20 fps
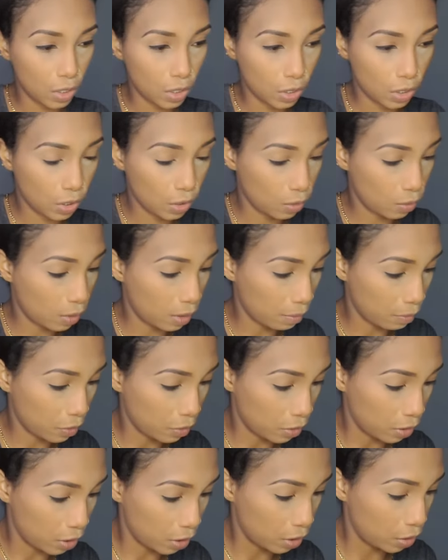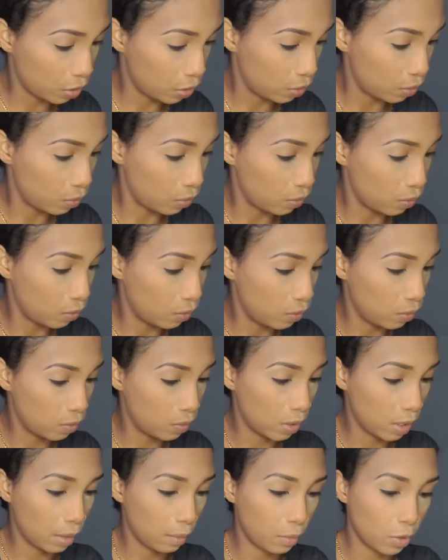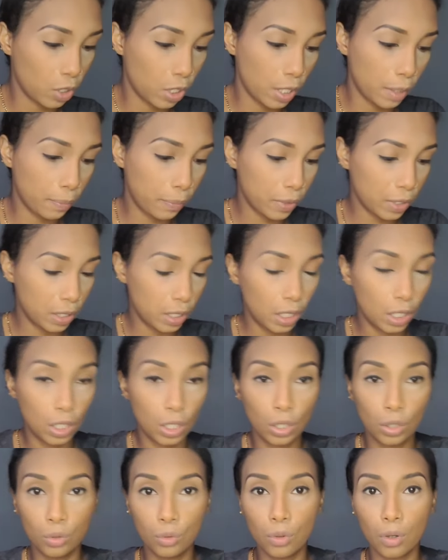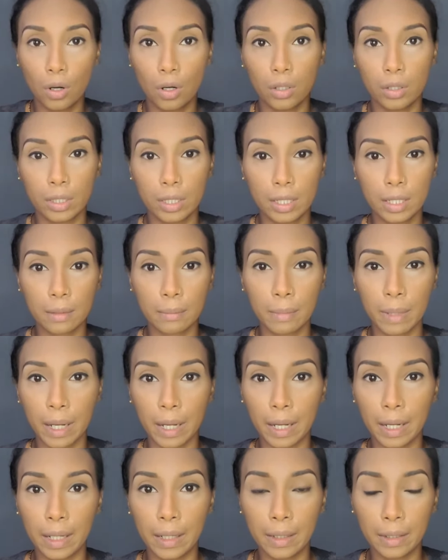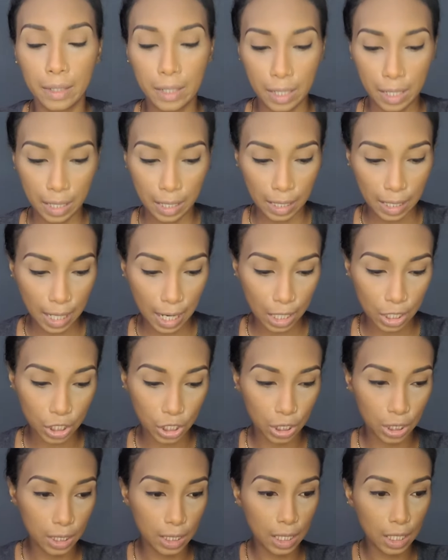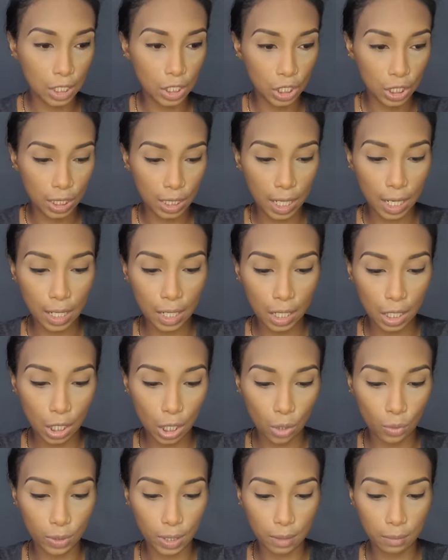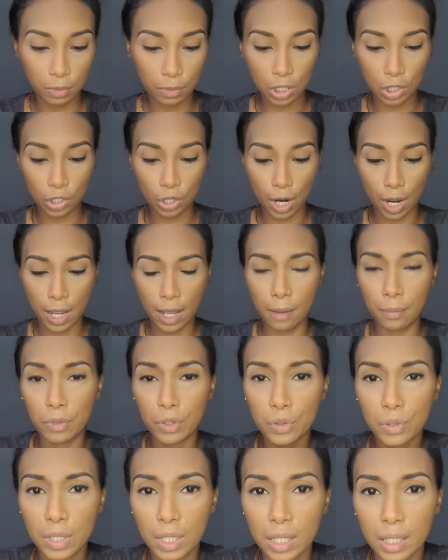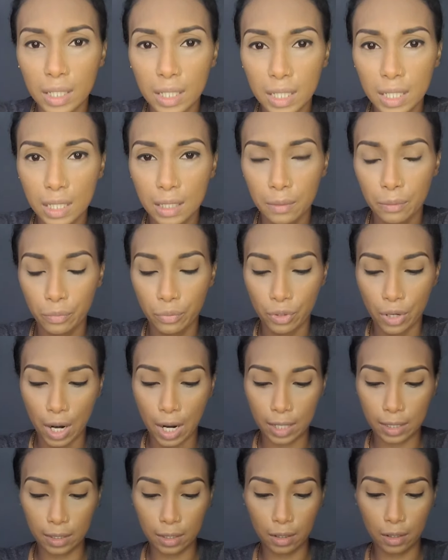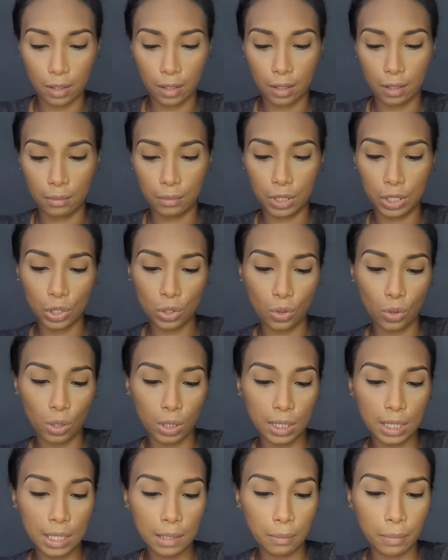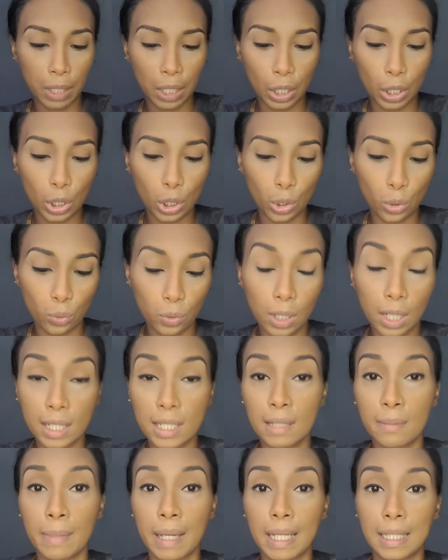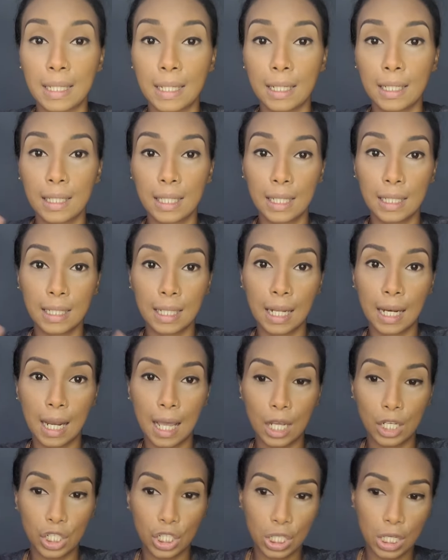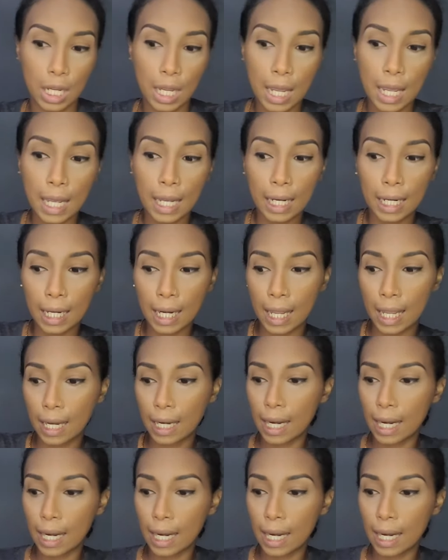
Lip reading: So I'm gonna put the glue onto my lashes and just kind of allow them to dry. I'm using this brand, it's called To Be Glue Cosmetics. It's a clear